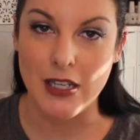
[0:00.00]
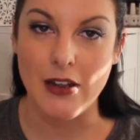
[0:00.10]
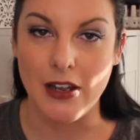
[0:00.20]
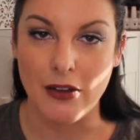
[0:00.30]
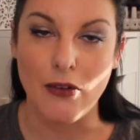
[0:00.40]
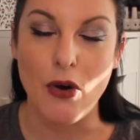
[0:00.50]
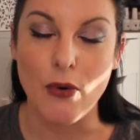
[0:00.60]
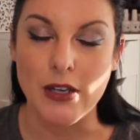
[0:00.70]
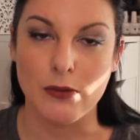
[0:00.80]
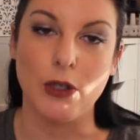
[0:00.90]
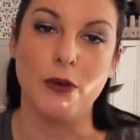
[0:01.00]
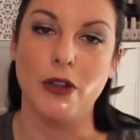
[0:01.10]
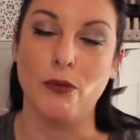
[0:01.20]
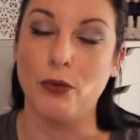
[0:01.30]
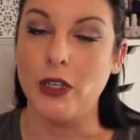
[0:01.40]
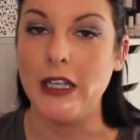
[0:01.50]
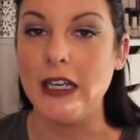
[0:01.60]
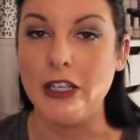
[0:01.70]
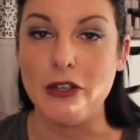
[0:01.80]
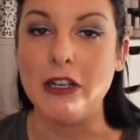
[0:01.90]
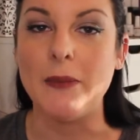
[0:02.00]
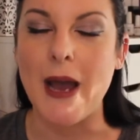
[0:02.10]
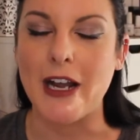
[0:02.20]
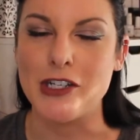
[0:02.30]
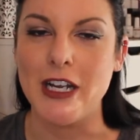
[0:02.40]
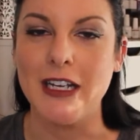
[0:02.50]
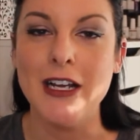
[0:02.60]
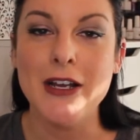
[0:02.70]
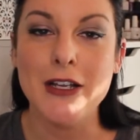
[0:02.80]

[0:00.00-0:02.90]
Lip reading: They always work with really unique packaging.